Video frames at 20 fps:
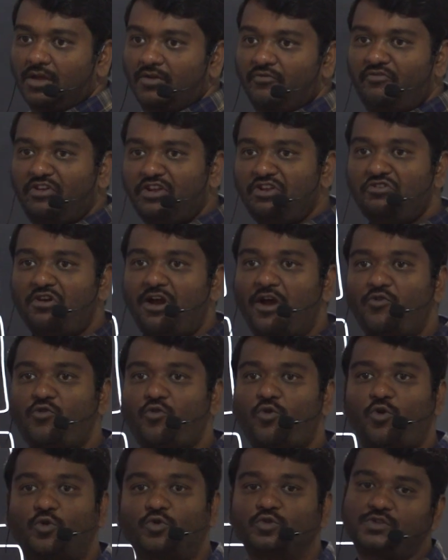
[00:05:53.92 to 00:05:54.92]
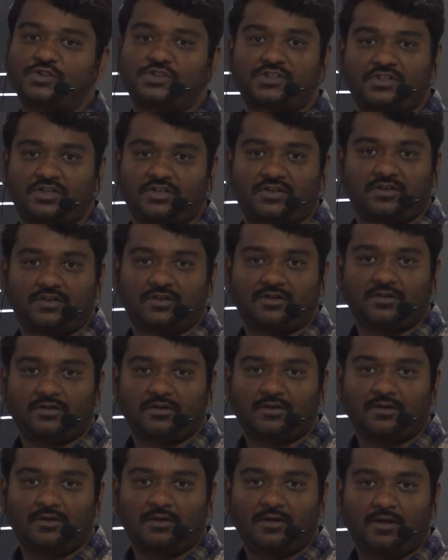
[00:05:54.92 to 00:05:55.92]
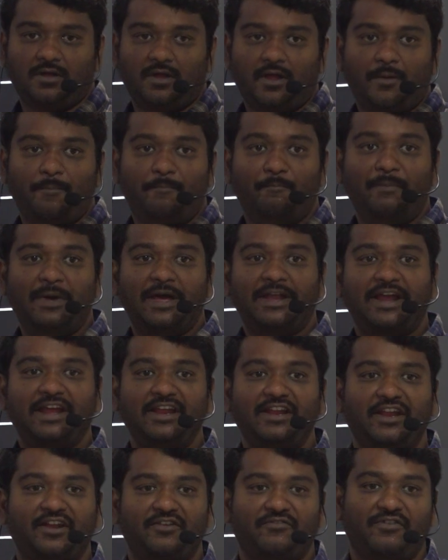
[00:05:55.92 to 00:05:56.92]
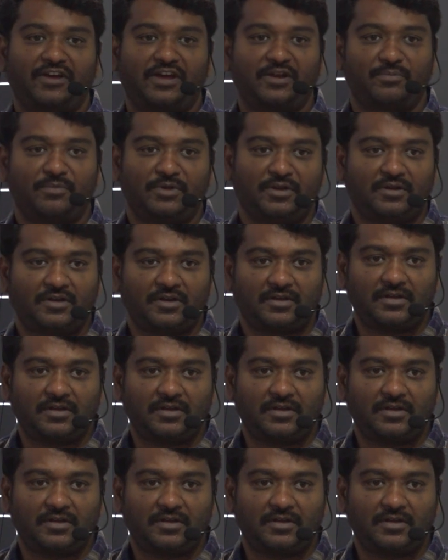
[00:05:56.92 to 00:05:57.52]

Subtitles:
When you have coast, marine environment,